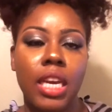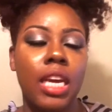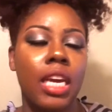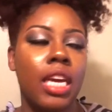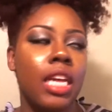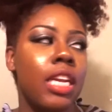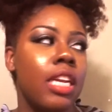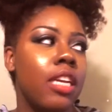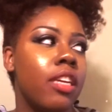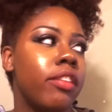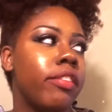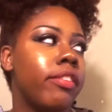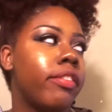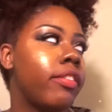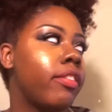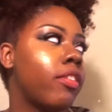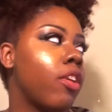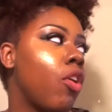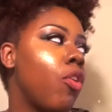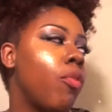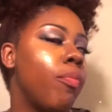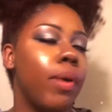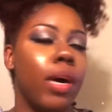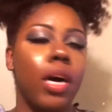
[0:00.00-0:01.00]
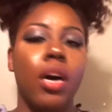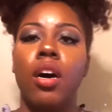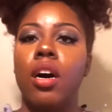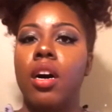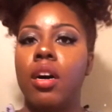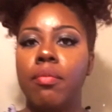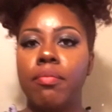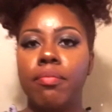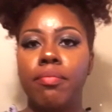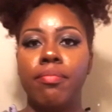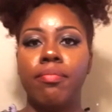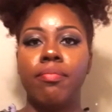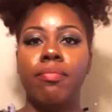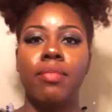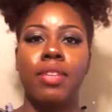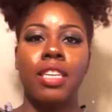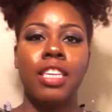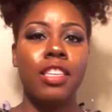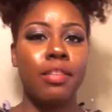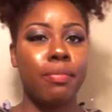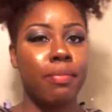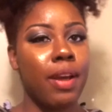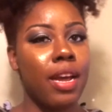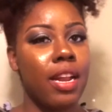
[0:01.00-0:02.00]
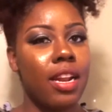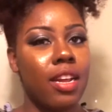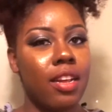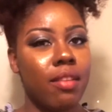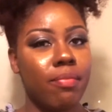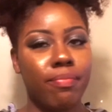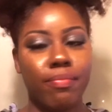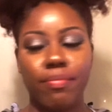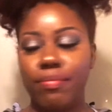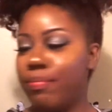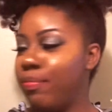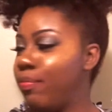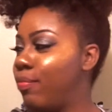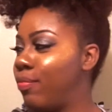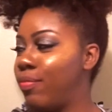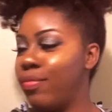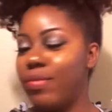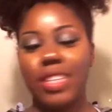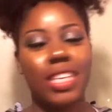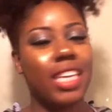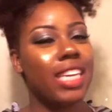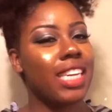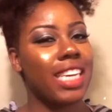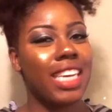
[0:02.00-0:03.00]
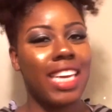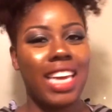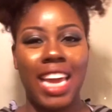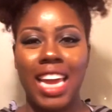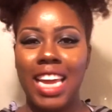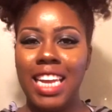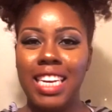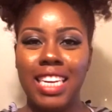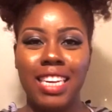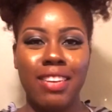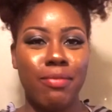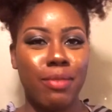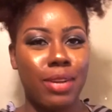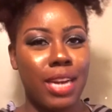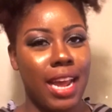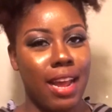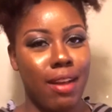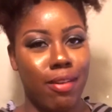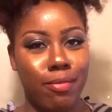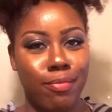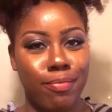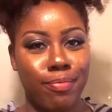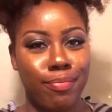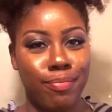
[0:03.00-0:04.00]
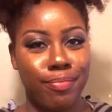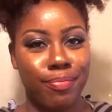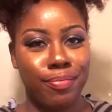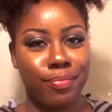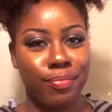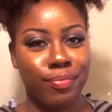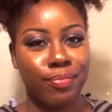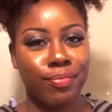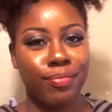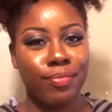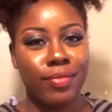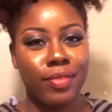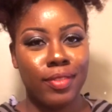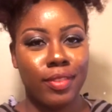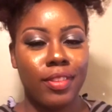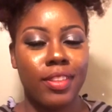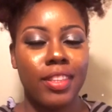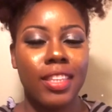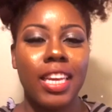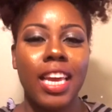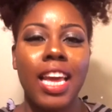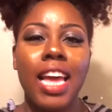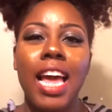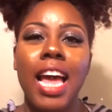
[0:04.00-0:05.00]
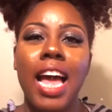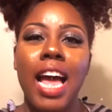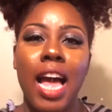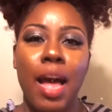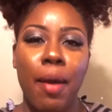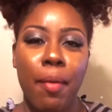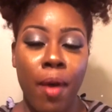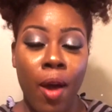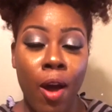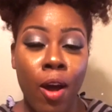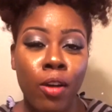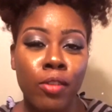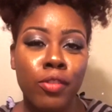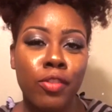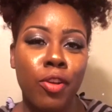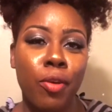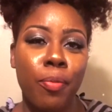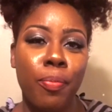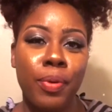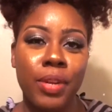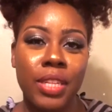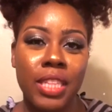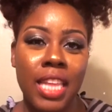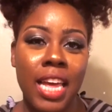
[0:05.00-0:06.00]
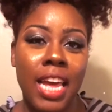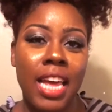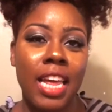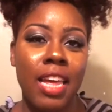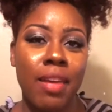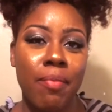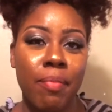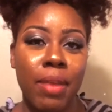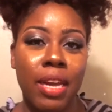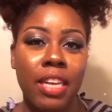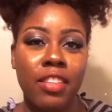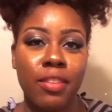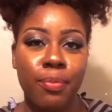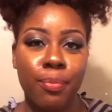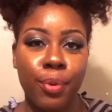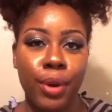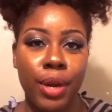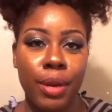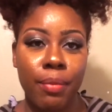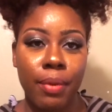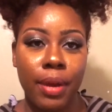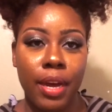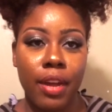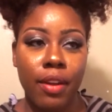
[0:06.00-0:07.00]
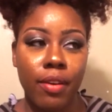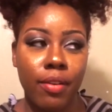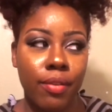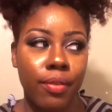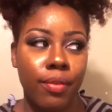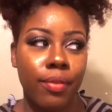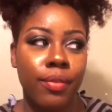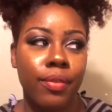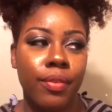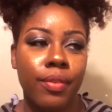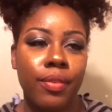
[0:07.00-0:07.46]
It is so bomb. This product, can't live without. I also put that in my spray bottle.